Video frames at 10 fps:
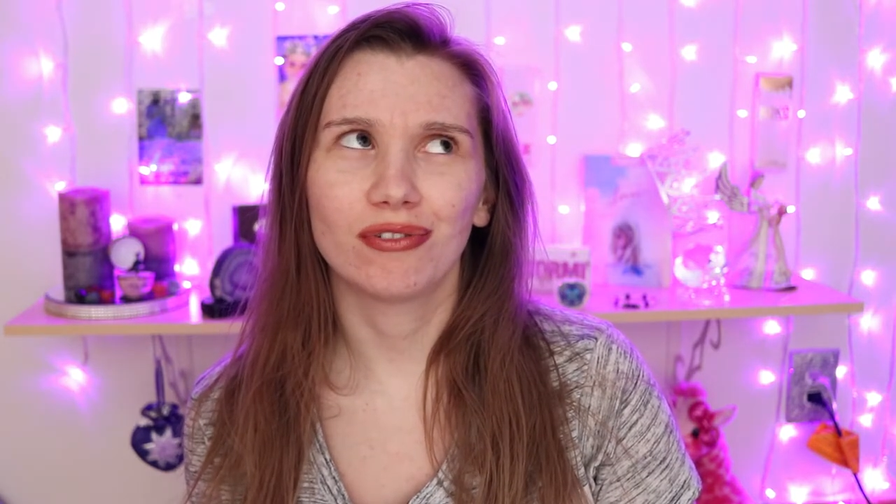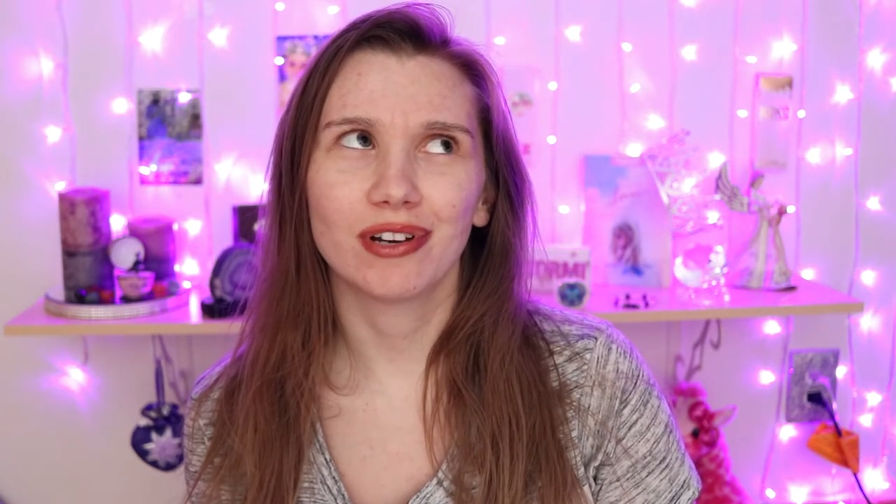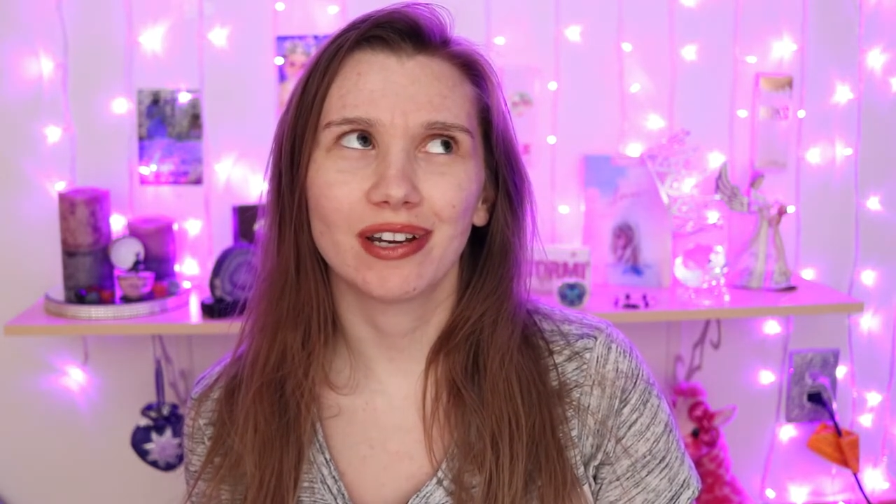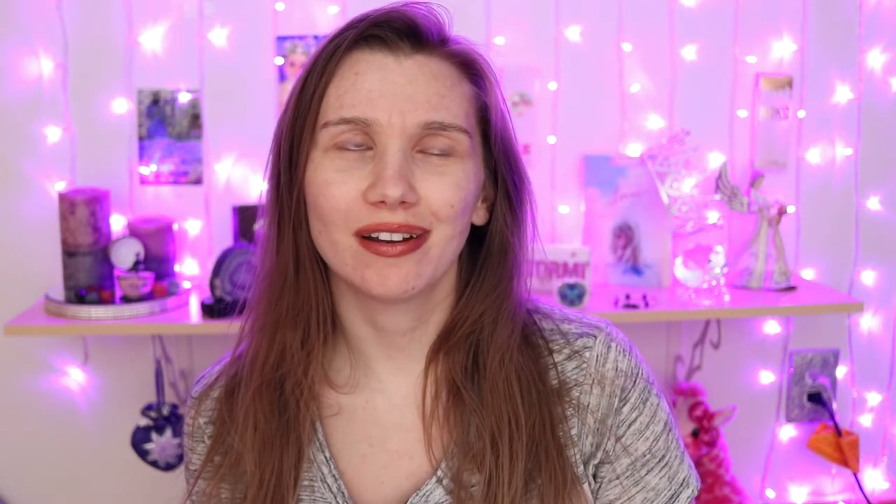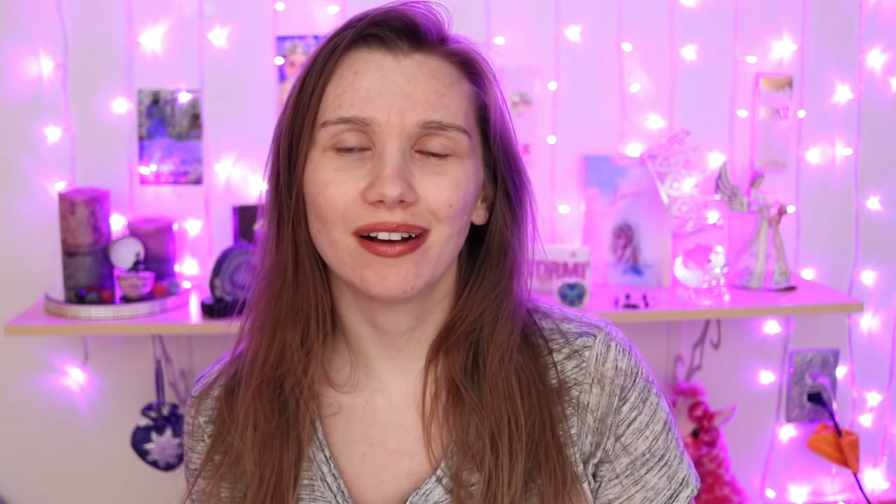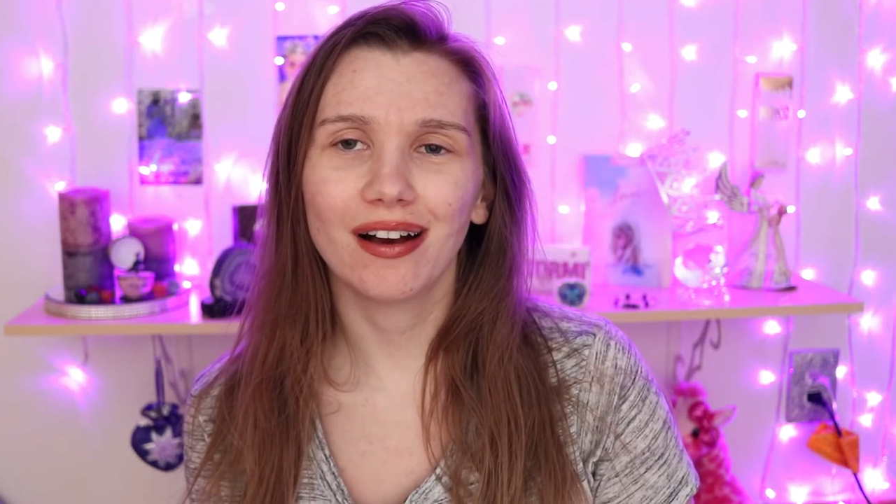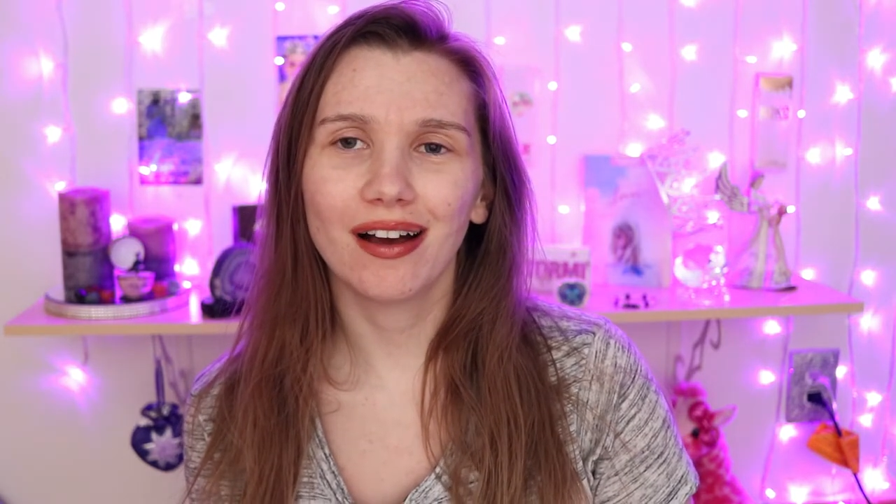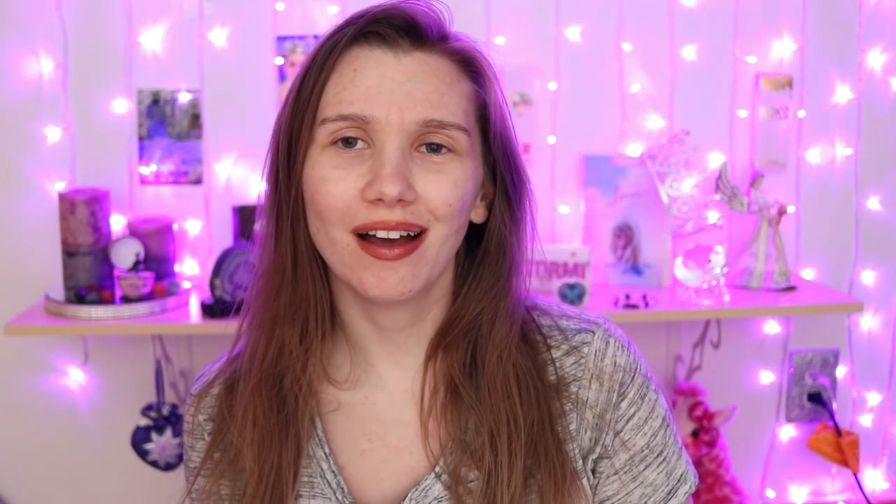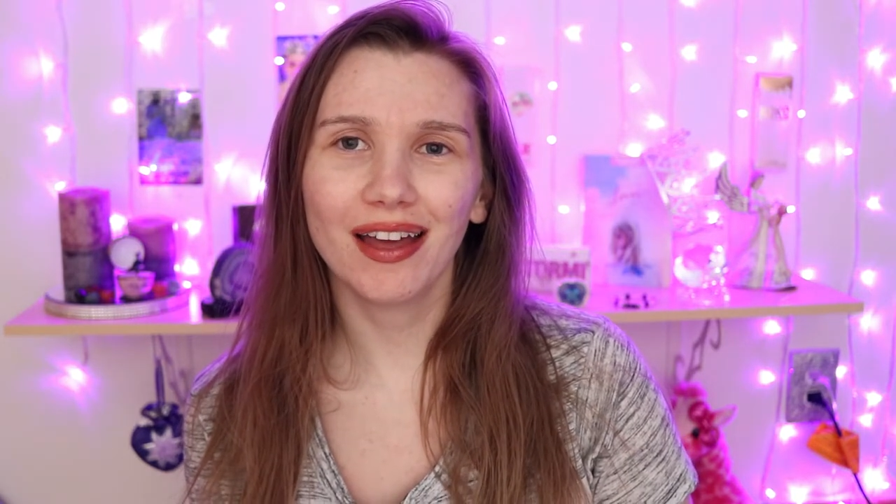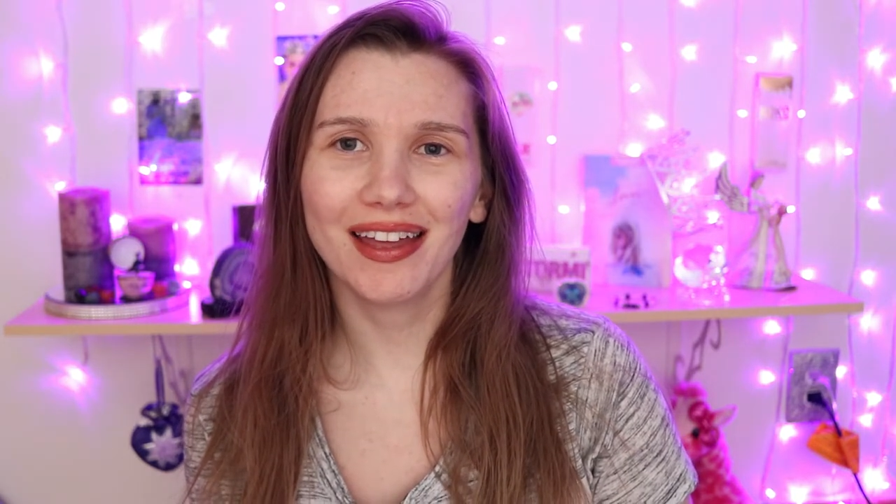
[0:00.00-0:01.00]
freaking
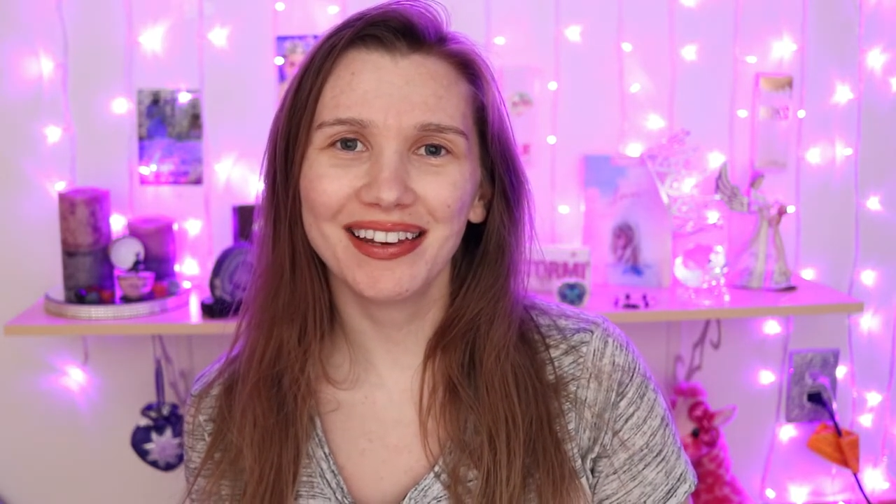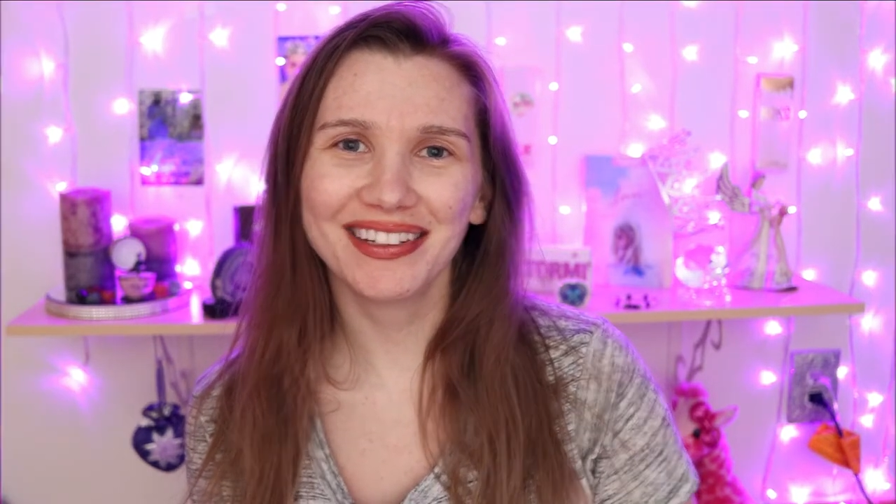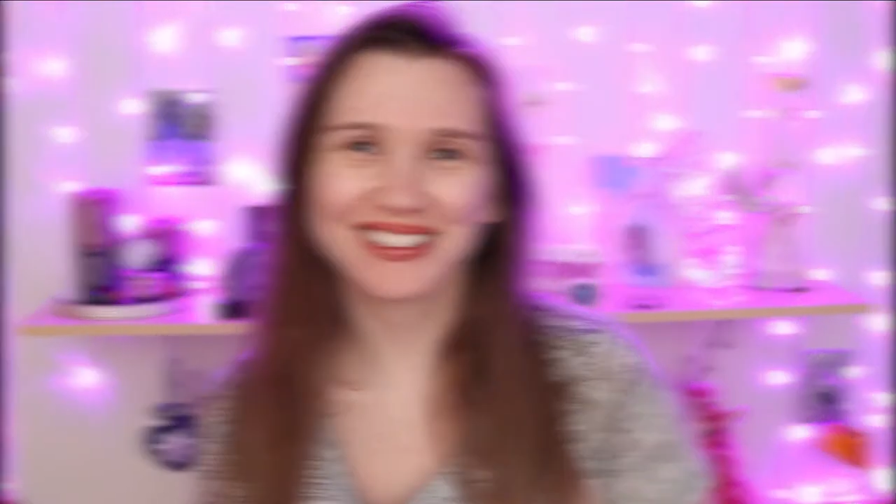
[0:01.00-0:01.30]
hot.